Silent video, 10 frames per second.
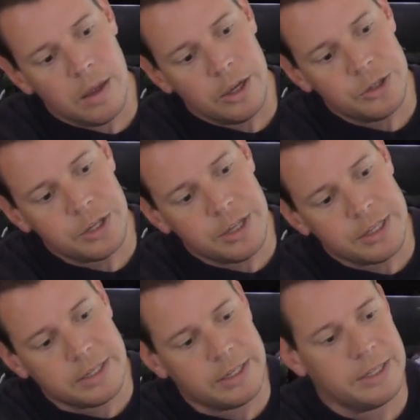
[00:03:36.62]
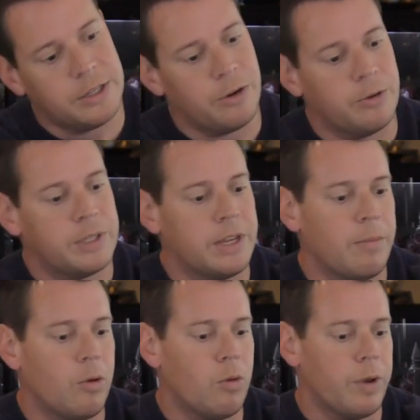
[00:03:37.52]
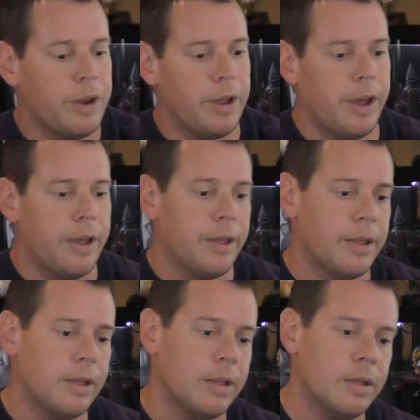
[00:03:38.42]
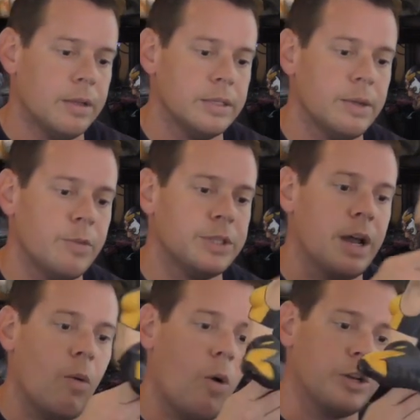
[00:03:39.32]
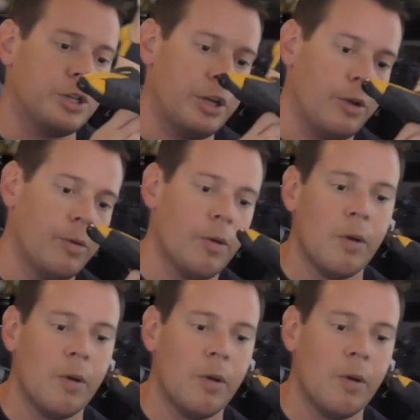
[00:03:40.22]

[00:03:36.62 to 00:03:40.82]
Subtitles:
Usually this is easier to assemble when someone's not watching you.